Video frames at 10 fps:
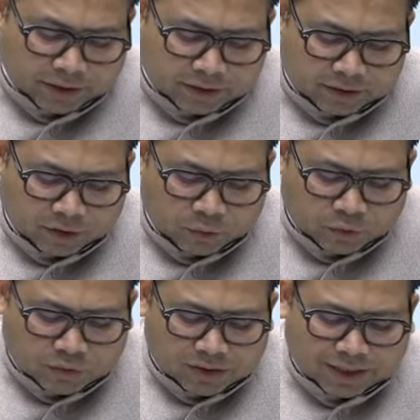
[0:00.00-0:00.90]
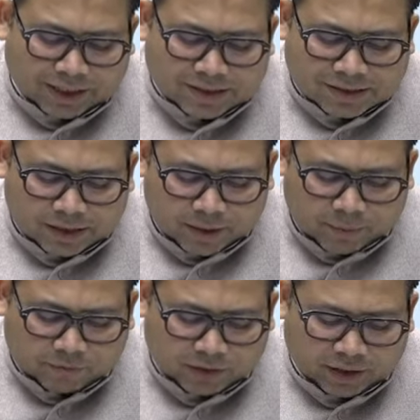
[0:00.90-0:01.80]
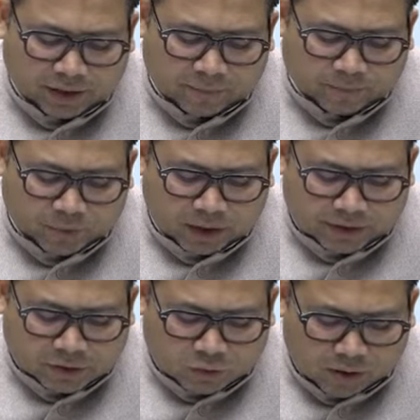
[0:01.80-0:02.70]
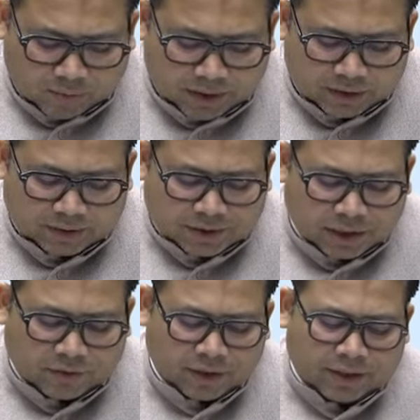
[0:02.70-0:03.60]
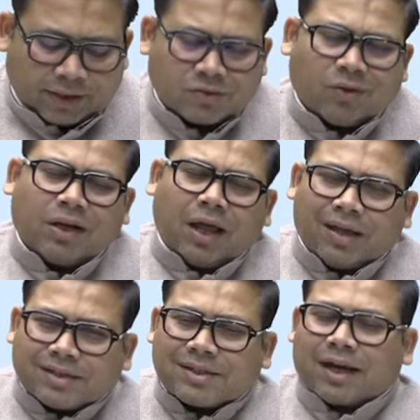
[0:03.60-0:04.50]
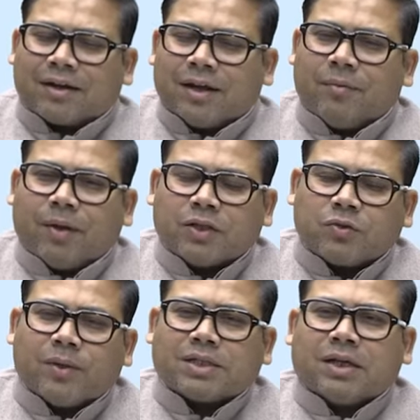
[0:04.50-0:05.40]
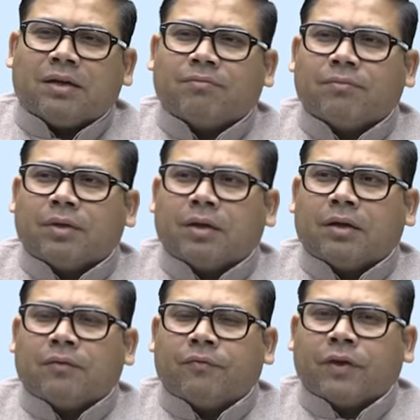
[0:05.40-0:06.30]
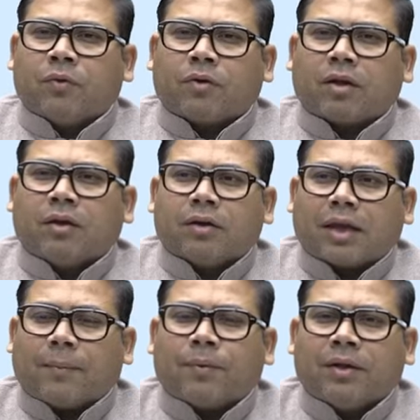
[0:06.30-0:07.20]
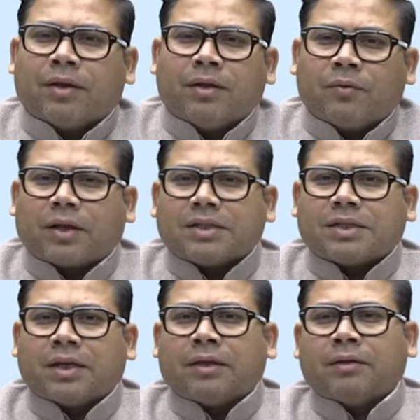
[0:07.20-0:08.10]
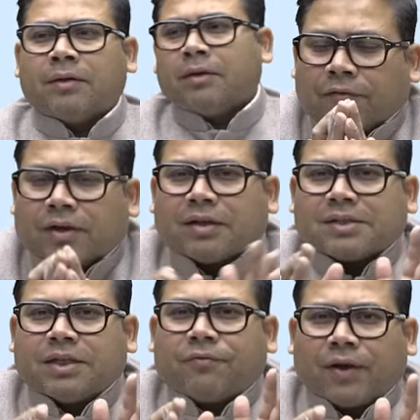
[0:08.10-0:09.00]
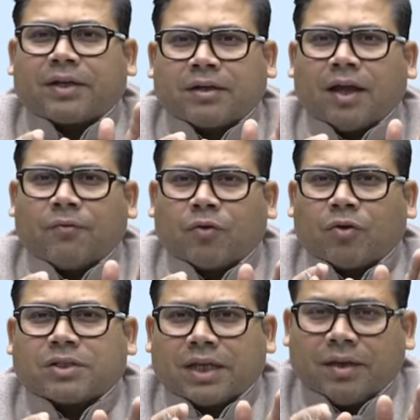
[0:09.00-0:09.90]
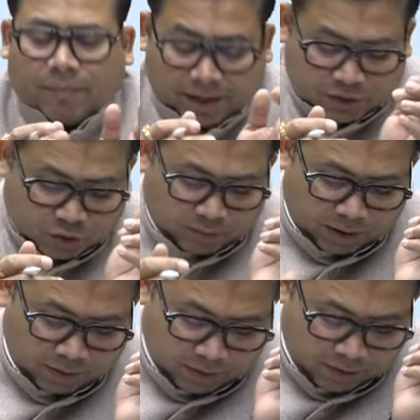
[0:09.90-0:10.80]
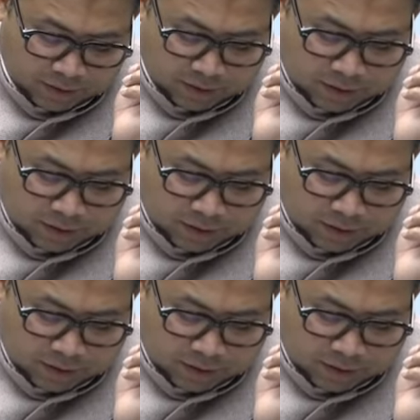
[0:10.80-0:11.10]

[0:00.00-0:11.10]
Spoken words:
It is the usual site is the nape of the neck. It is common in children. It is not exactly hemangioma. It's a venocapillary, you can say, cavernous defect. I would not say hemangioma.